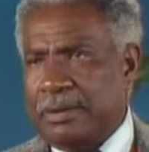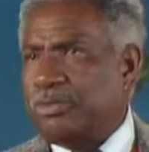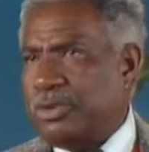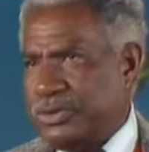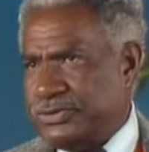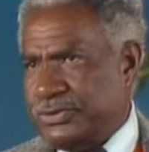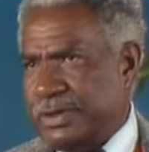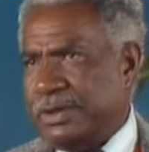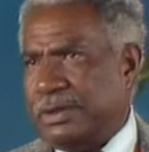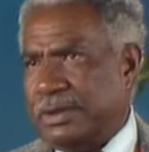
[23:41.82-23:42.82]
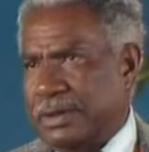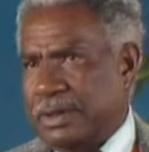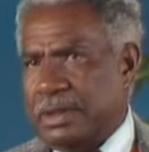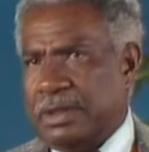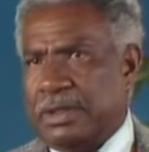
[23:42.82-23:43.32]
Poetry.
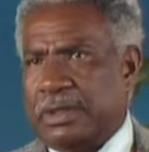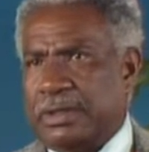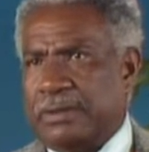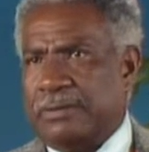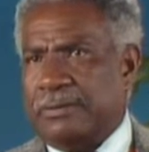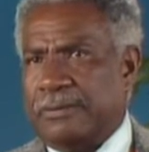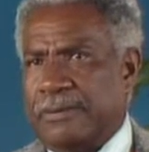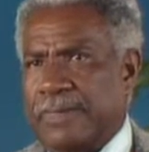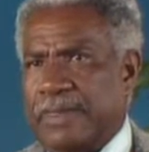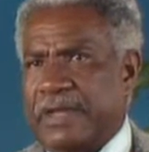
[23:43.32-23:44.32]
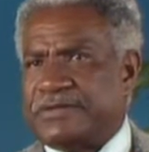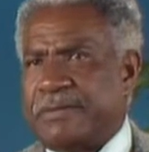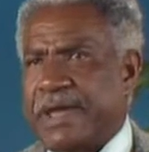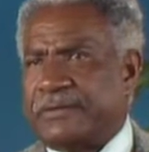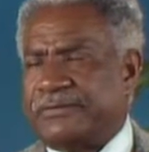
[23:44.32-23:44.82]
Uh, as a
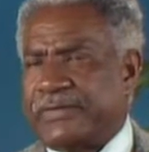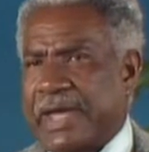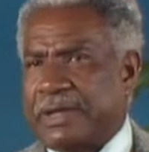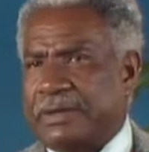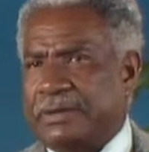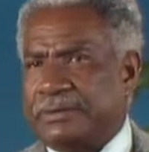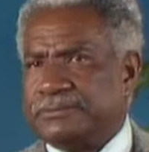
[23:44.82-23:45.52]
matter of fact,